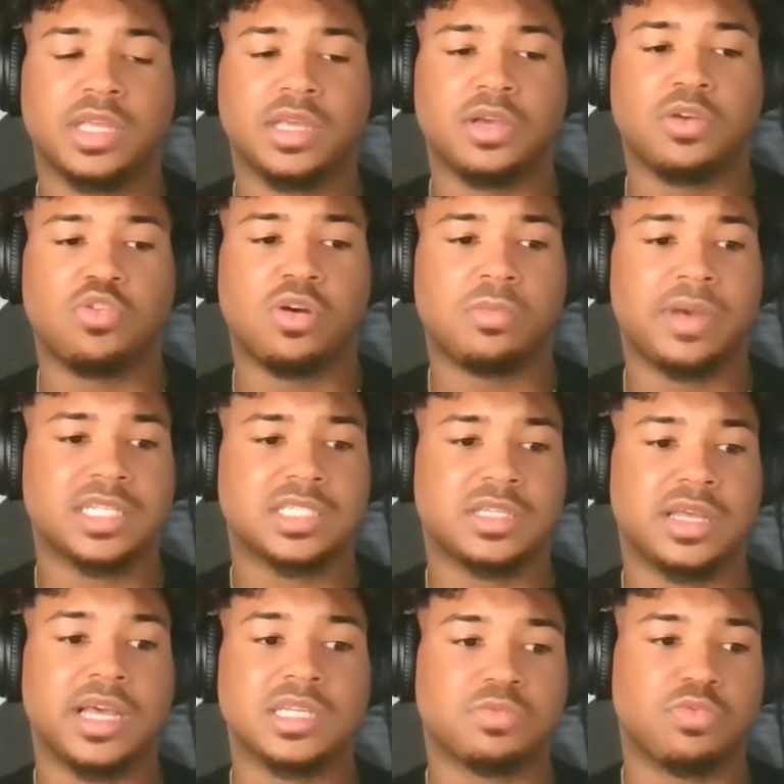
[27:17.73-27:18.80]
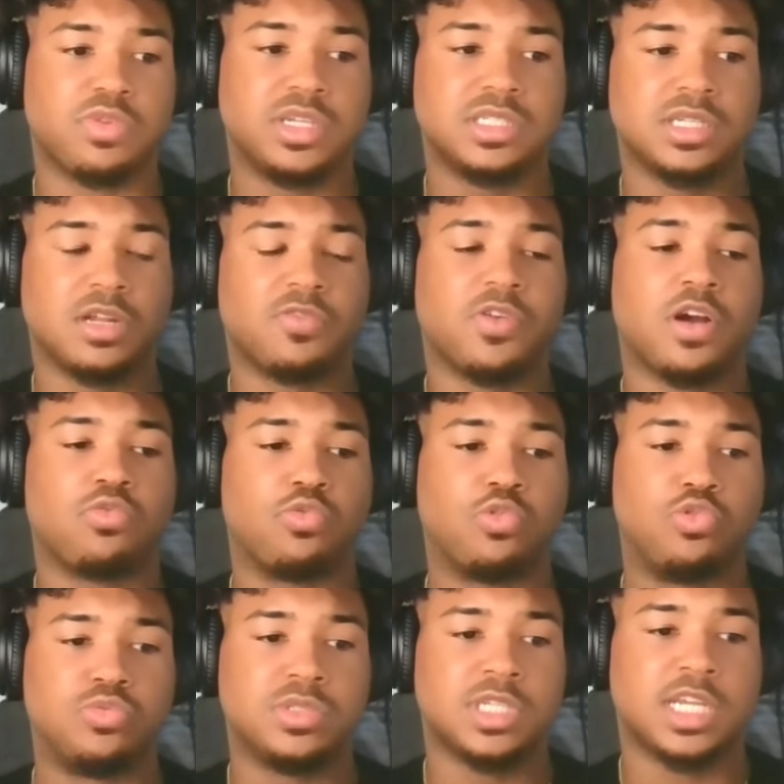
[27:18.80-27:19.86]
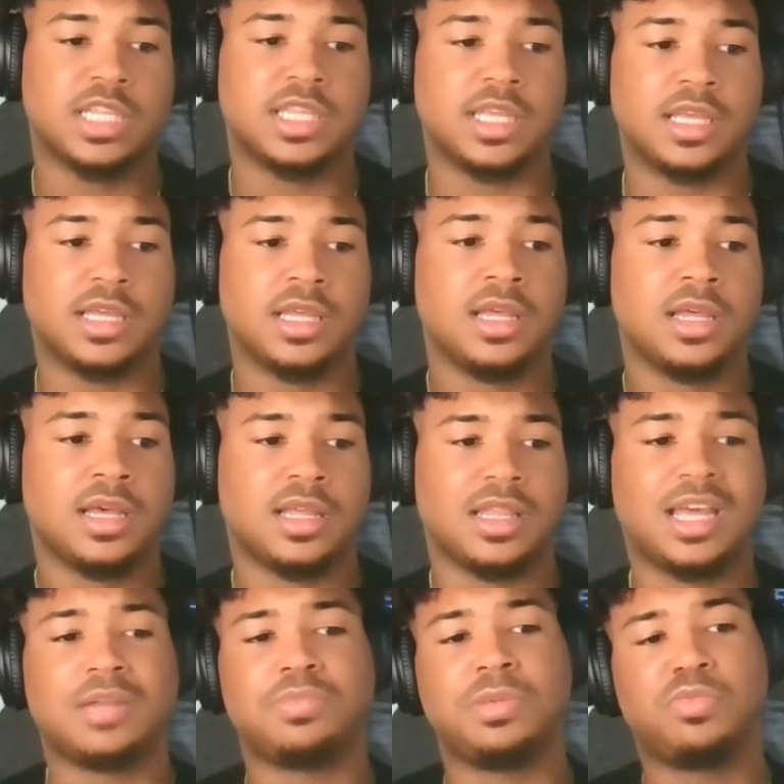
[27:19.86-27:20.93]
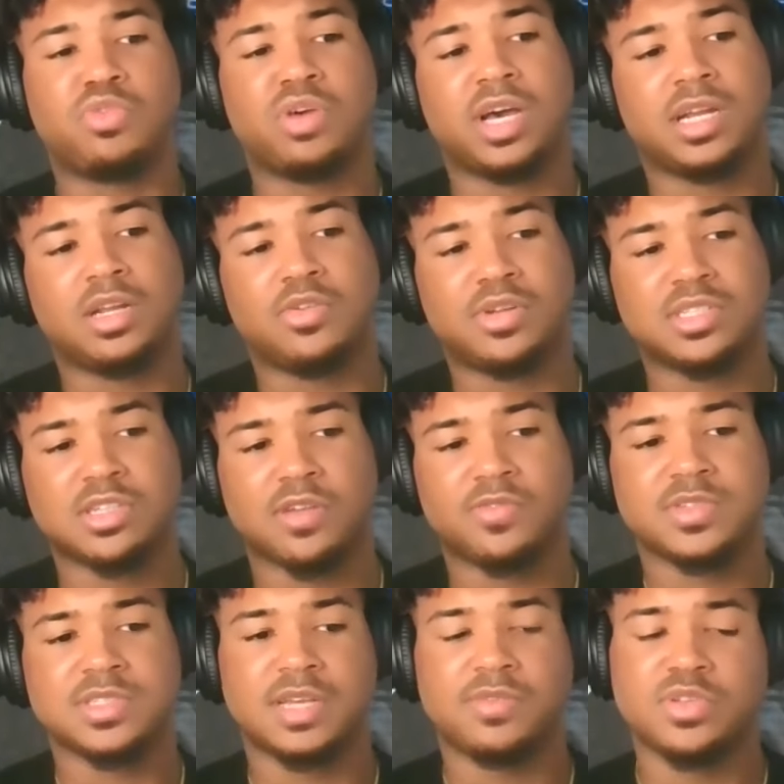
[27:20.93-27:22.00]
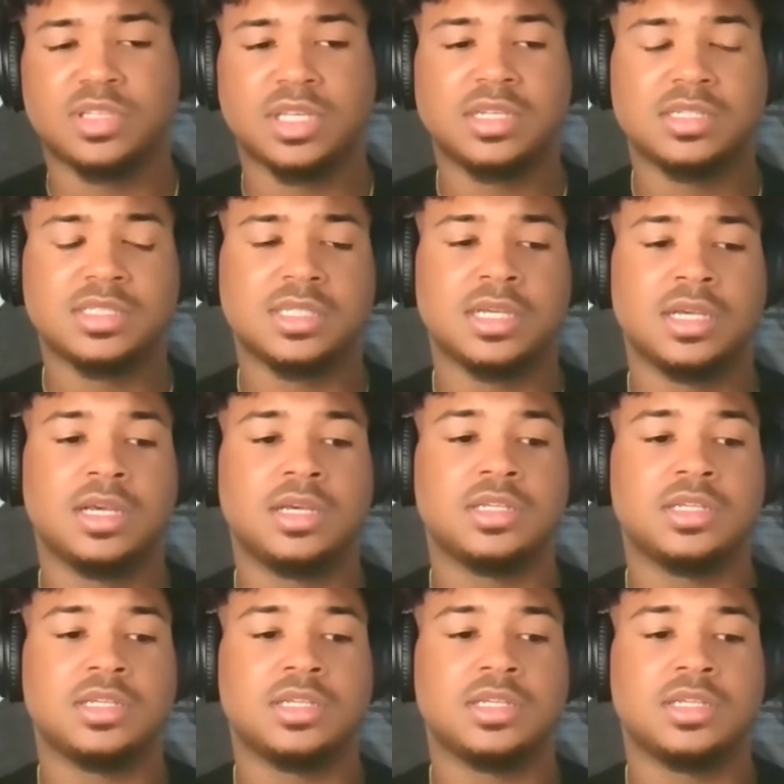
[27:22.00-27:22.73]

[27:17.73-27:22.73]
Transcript: Again, going back to the exploration of our roots, I think a lot of people kind of know the surface level things.